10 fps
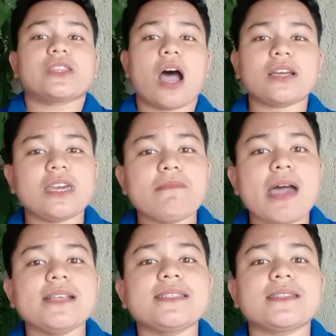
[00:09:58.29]

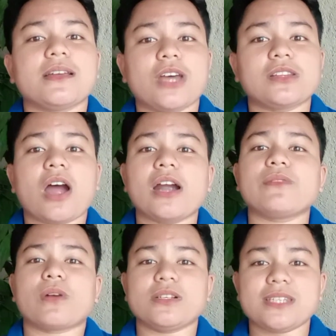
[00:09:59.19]
Documents that
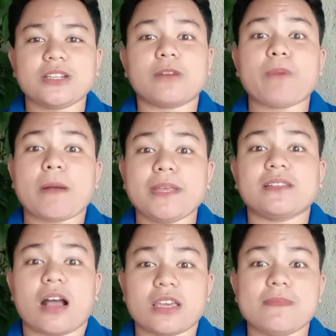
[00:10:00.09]
are considered
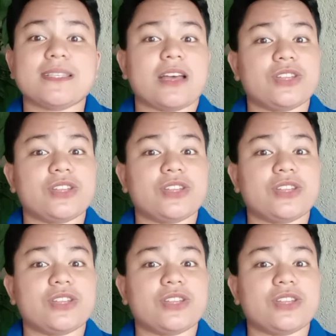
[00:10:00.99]
public documents